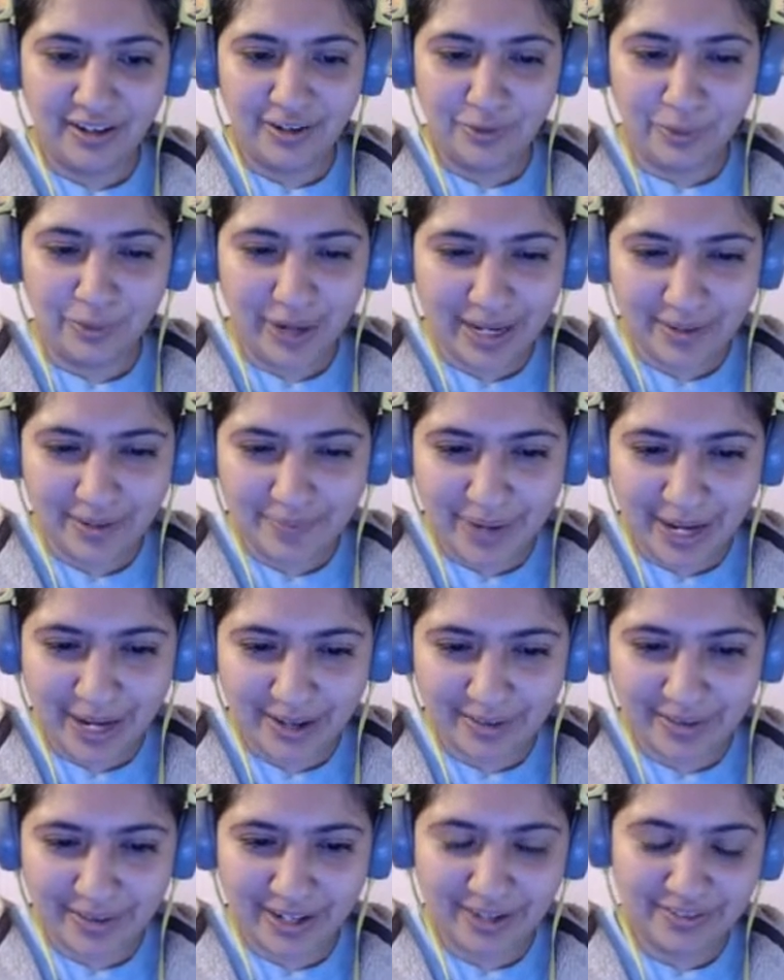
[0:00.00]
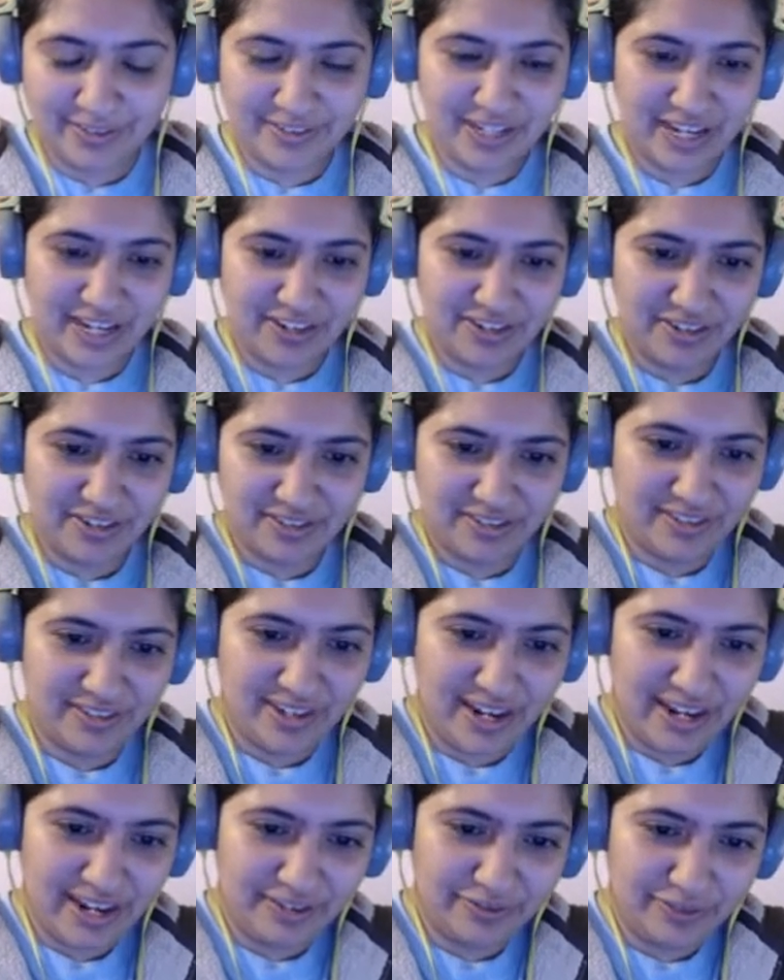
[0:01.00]
a white background, I
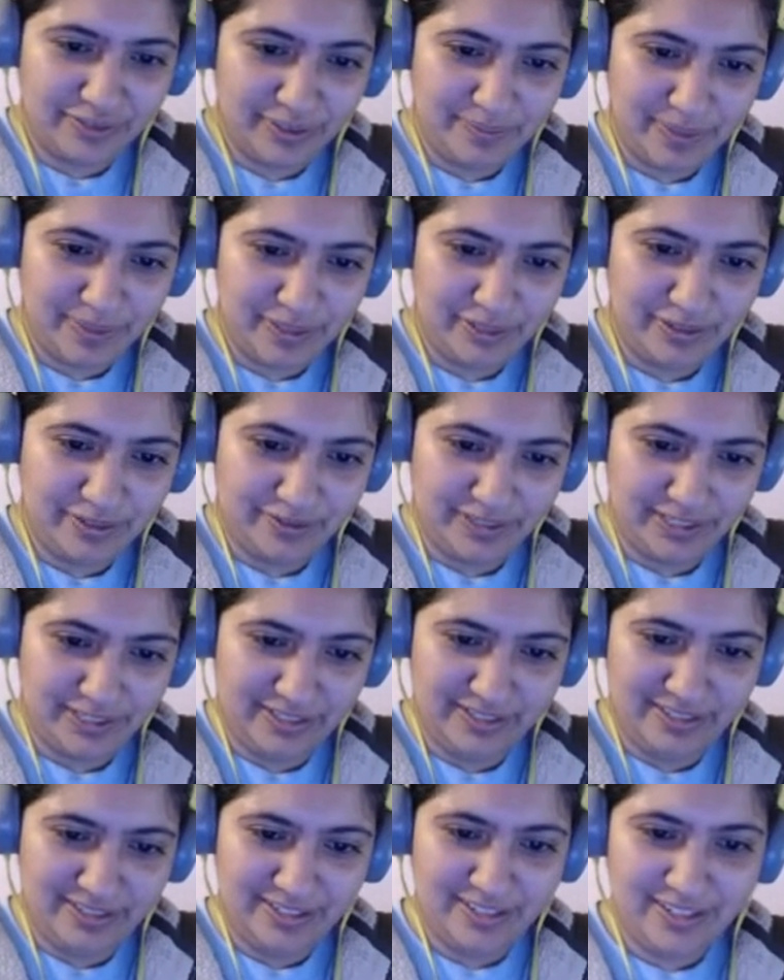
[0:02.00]
flip it over.